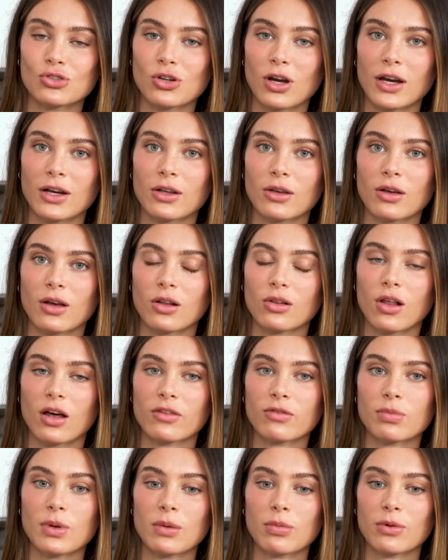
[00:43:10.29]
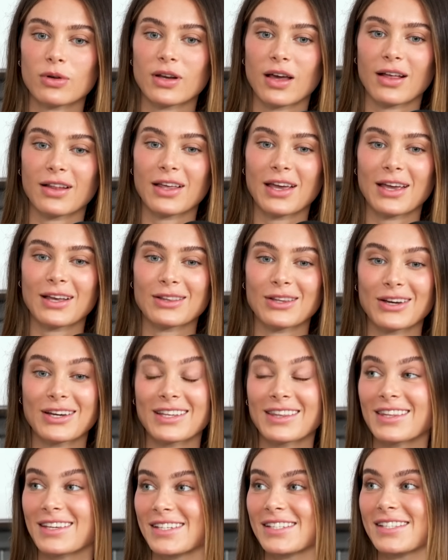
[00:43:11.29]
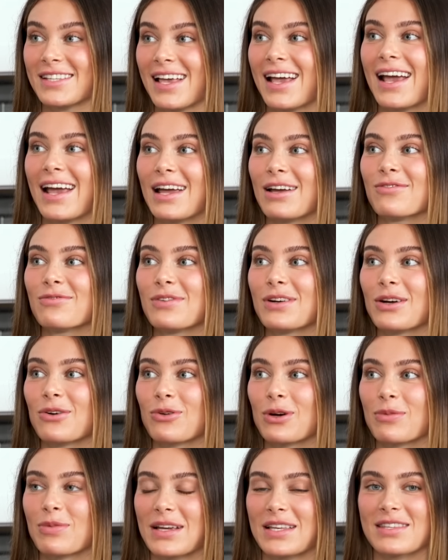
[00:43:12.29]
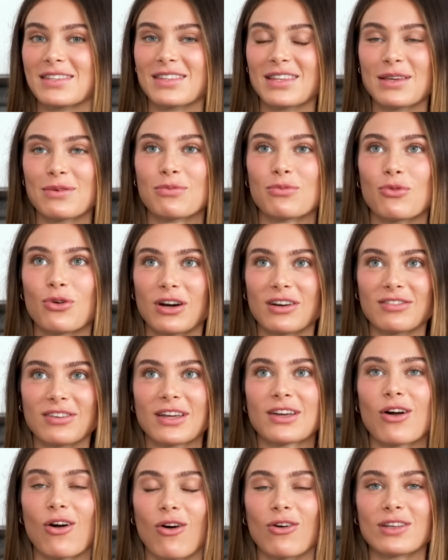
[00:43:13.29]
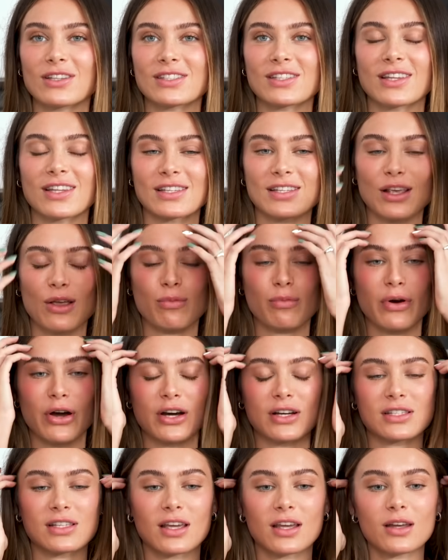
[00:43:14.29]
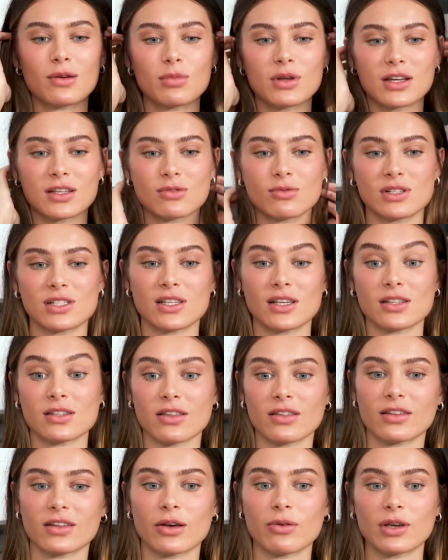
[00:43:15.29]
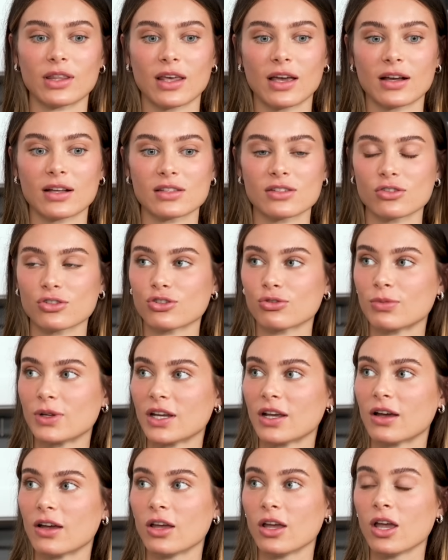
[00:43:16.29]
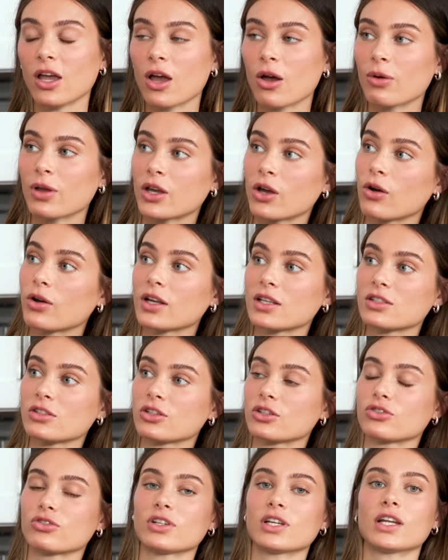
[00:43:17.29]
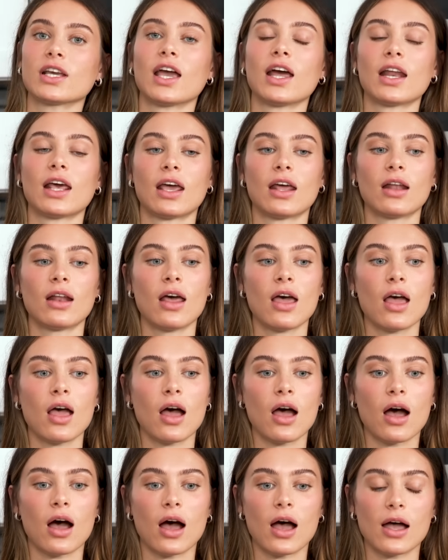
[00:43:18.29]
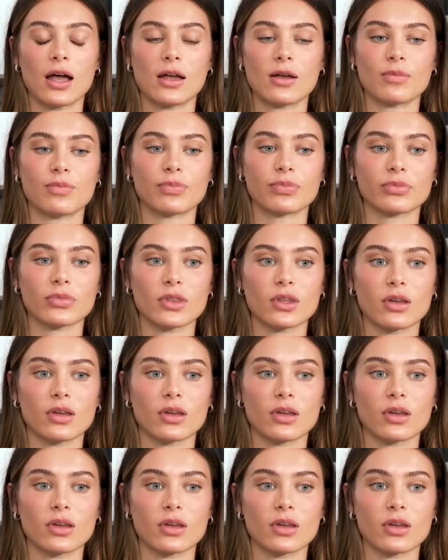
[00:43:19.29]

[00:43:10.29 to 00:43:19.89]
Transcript: a lot of people in LA look the same. We're basically morphing all into the same person because we see something that we like on social media. We go get surgery to get it. I